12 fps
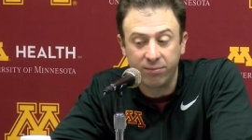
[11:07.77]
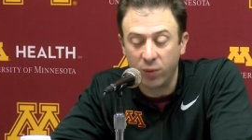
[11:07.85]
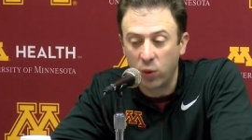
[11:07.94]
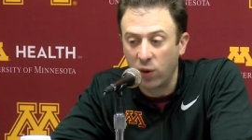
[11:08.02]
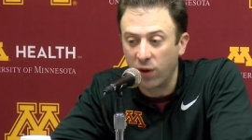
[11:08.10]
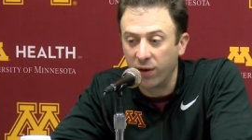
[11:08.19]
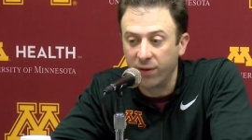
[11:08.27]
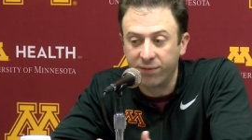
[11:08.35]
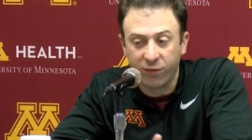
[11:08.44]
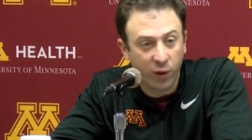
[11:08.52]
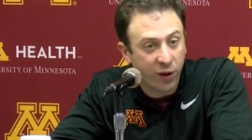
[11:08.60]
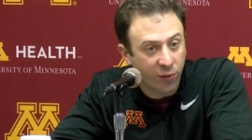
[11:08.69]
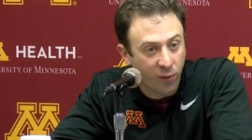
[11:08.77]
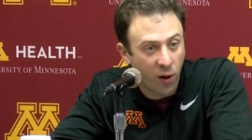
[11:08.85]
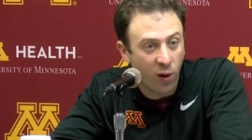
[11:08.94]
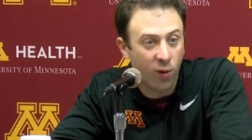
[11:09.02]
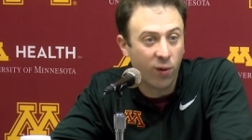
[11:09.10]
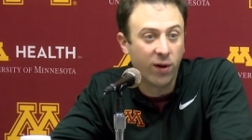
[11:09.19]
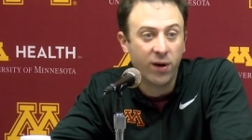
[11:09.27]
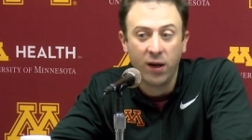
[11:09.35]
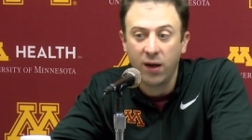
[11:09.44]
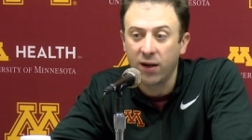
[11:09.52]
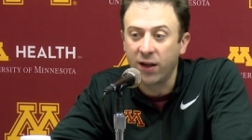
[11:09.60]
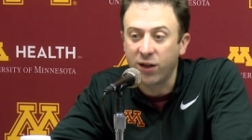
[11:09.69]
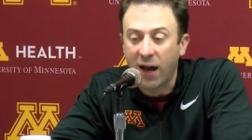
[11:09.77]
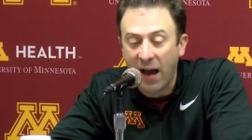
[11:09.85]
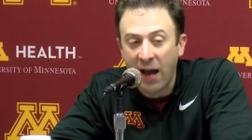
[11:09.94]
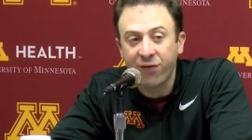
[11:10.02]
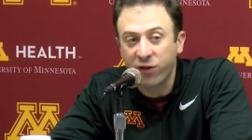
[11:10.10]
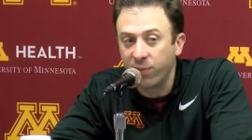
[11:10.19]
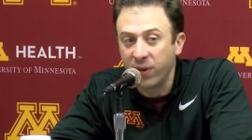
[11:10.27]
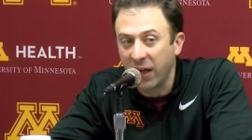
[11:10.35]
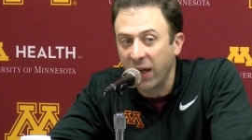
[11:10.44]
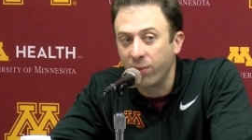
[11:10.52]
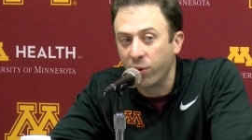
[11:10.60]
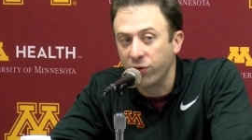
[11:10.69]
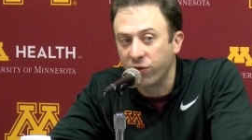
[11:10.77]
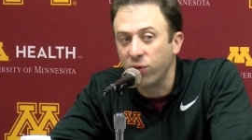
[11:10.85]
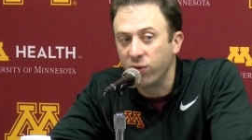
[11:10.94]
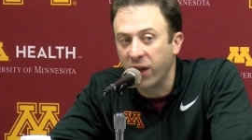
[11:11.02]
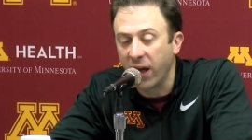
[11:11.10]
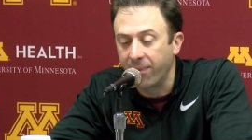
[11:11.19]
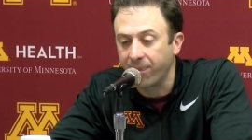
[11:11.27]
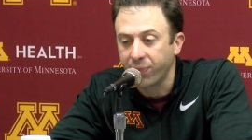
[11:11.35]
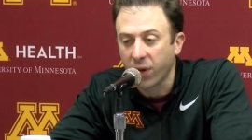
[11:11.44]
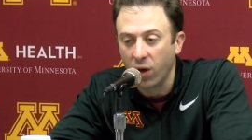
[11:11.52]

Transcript: Or a free throw, or like you have to be able to get